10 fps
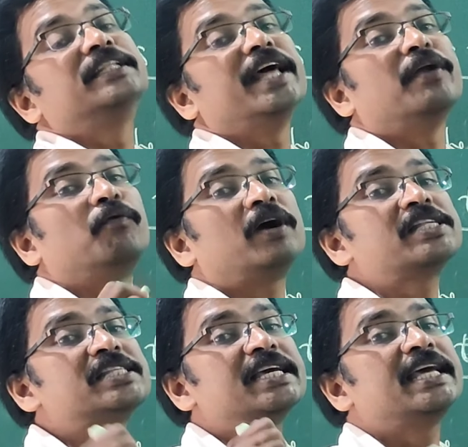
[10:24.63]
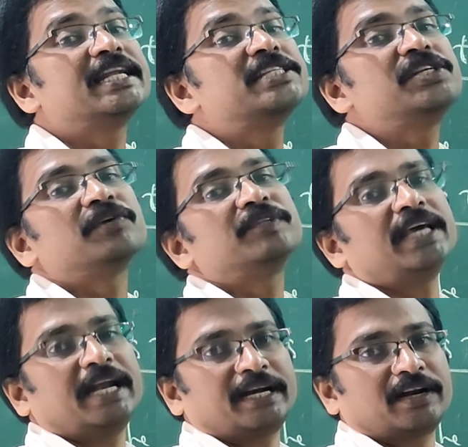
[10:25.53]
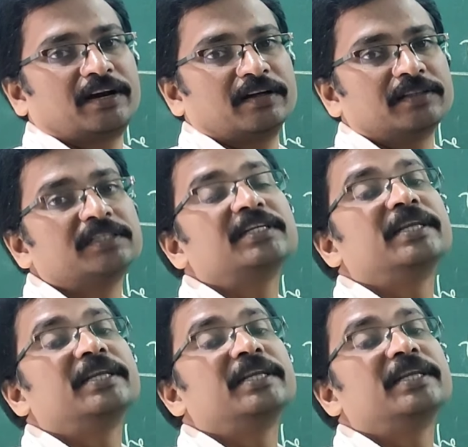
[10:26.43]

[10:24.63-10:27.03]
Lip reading: then what is the energy of the electron?